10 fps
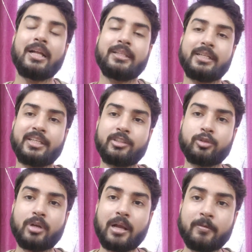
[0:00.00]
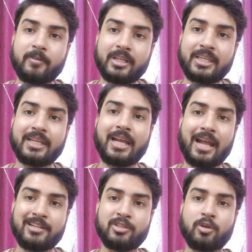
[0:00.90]
They teach you everything
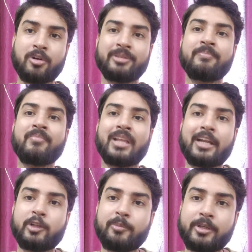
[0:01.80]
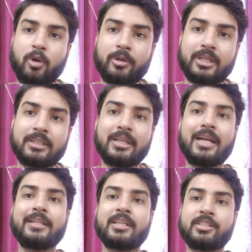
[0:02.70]
hands on, and you'll be taught under
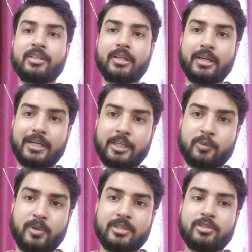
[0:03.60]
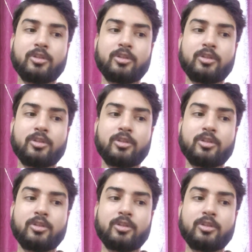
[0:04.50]
industry grade experts.